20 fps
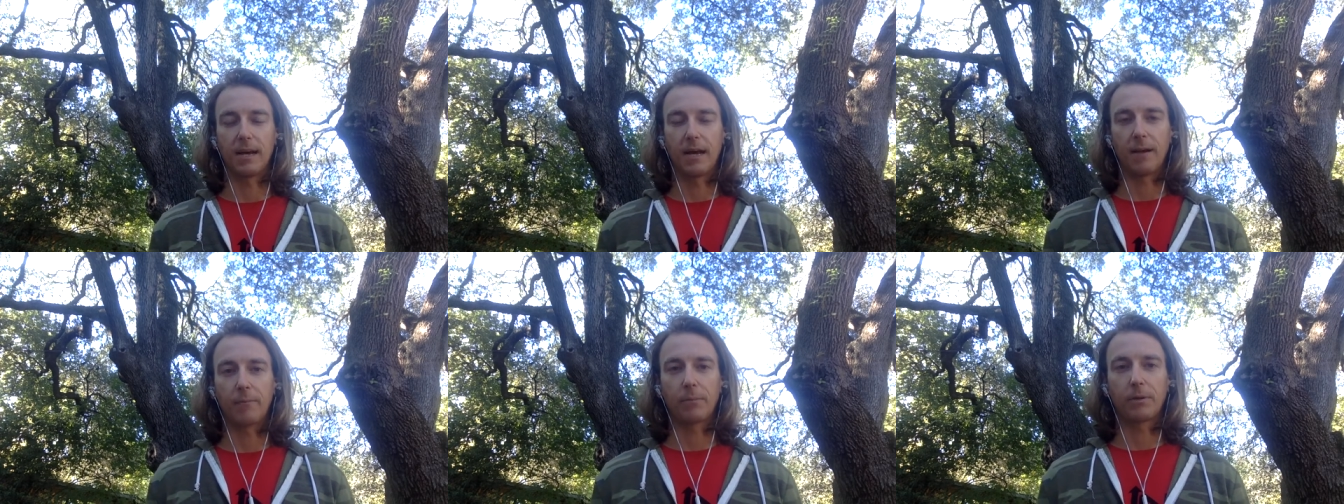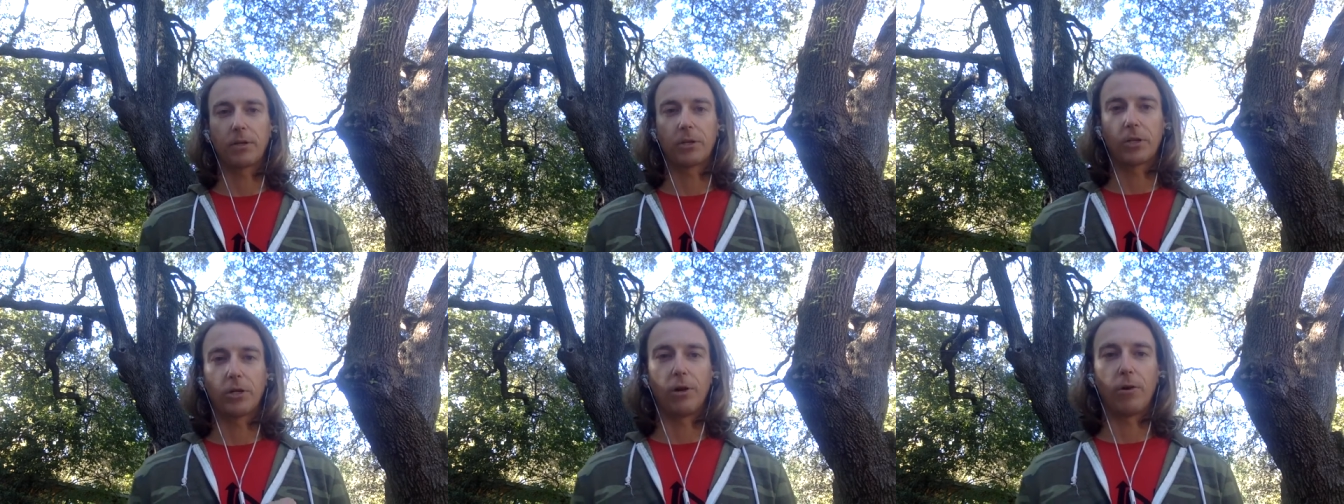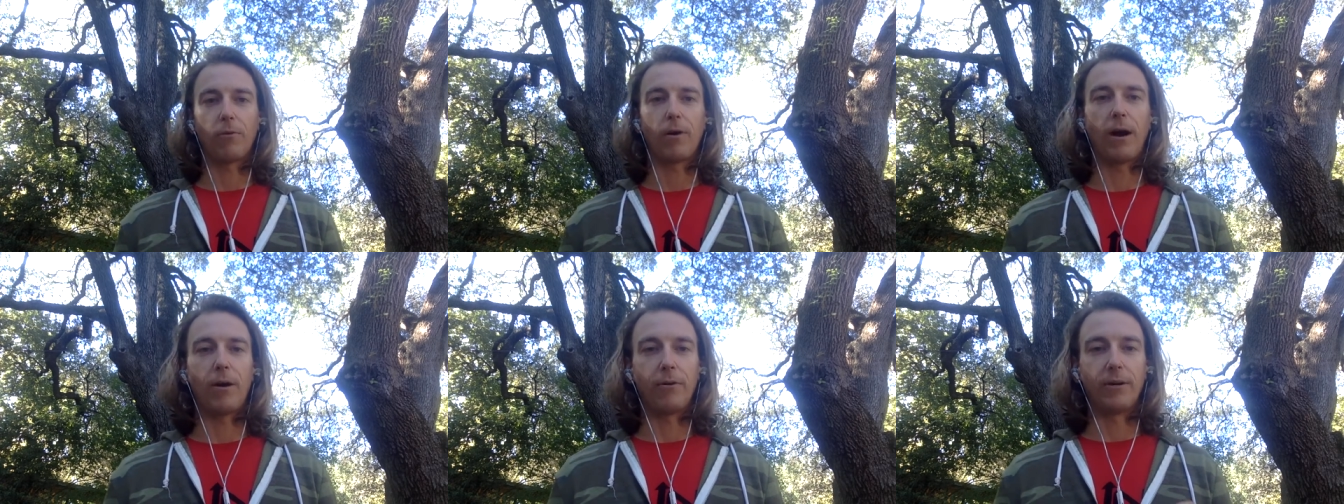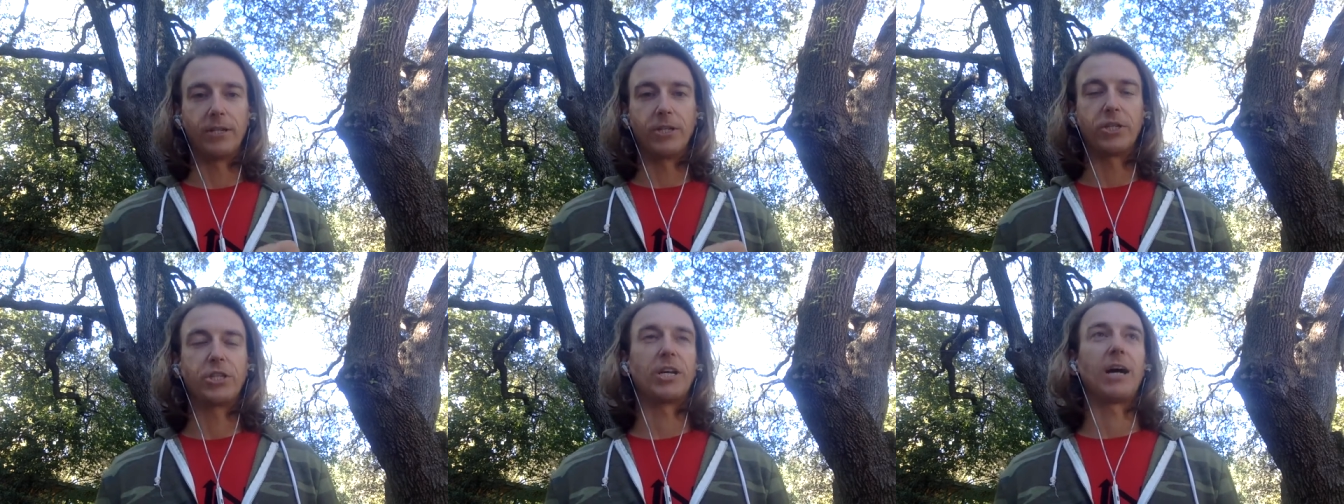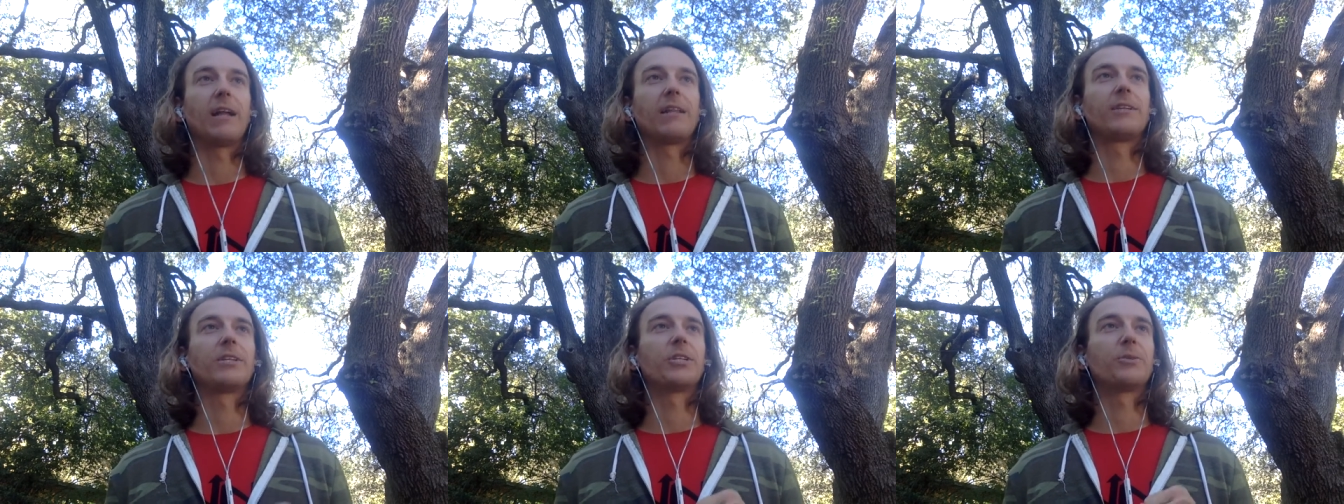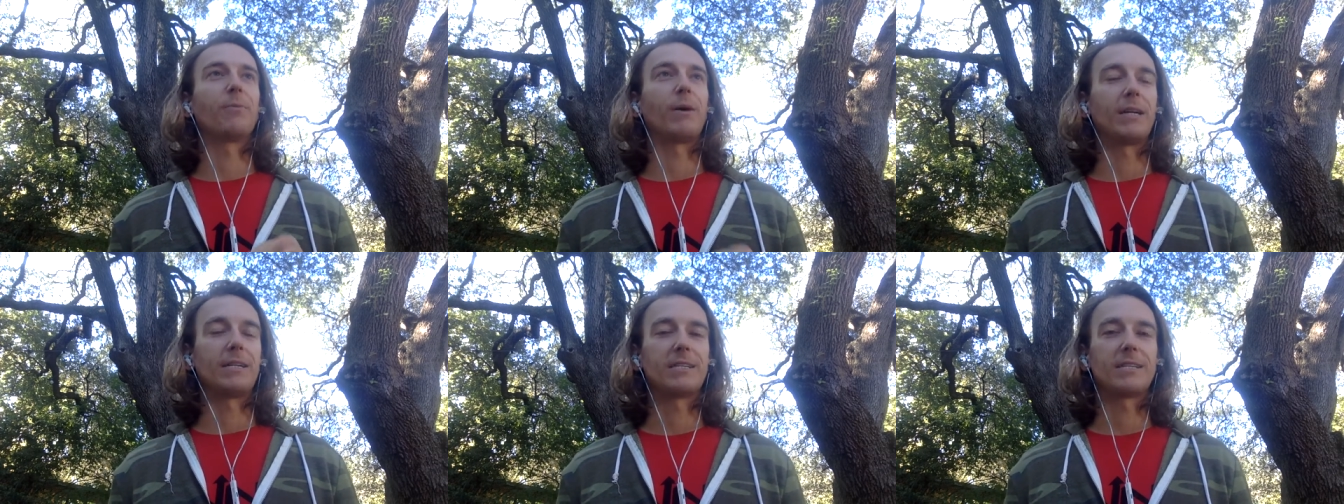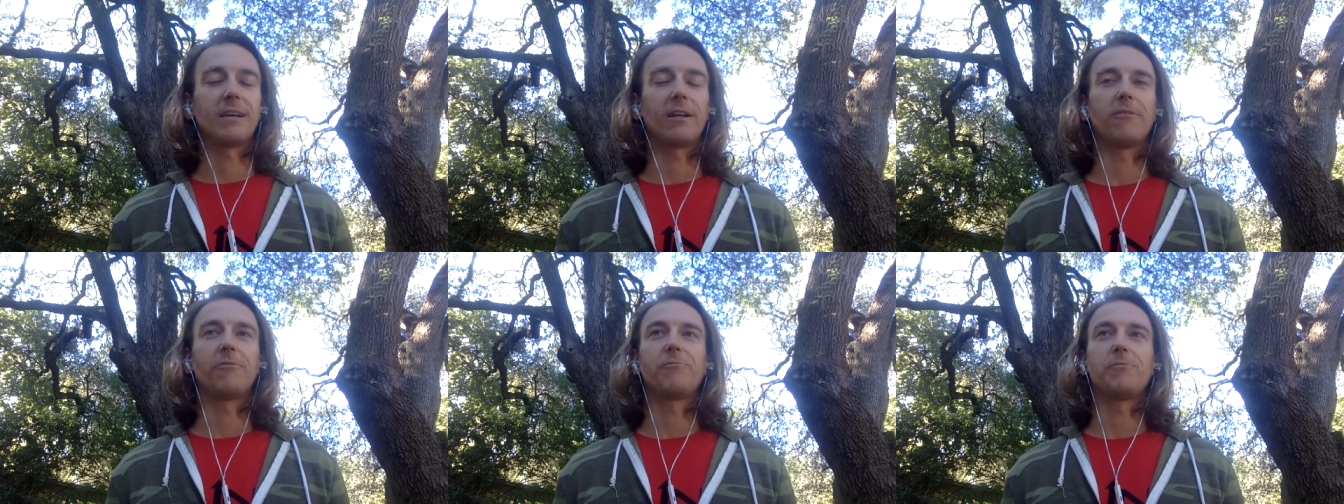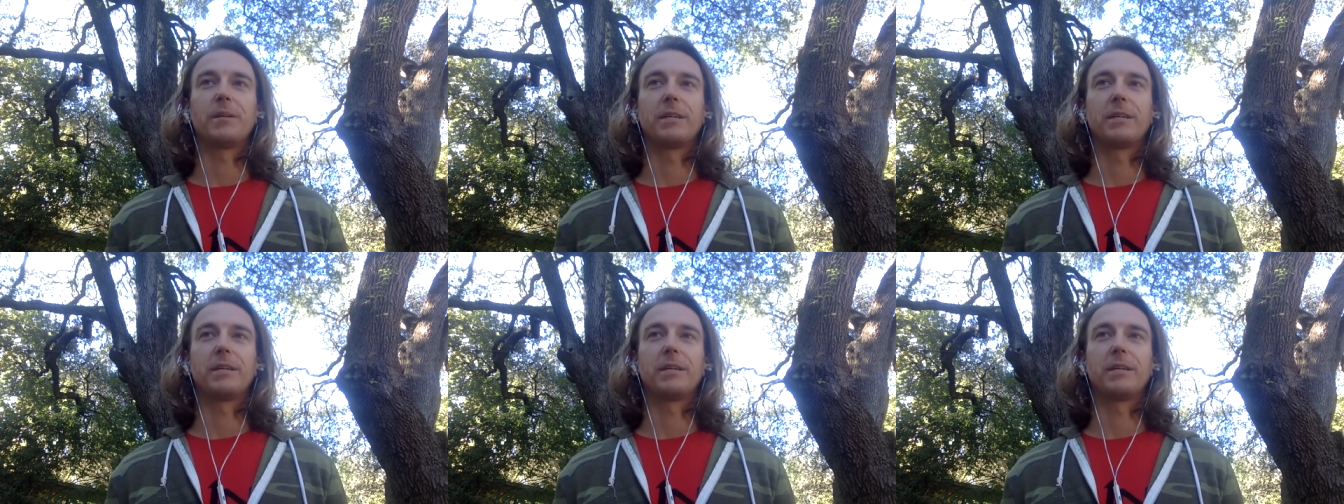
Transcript: I'm going to go out and challenge myself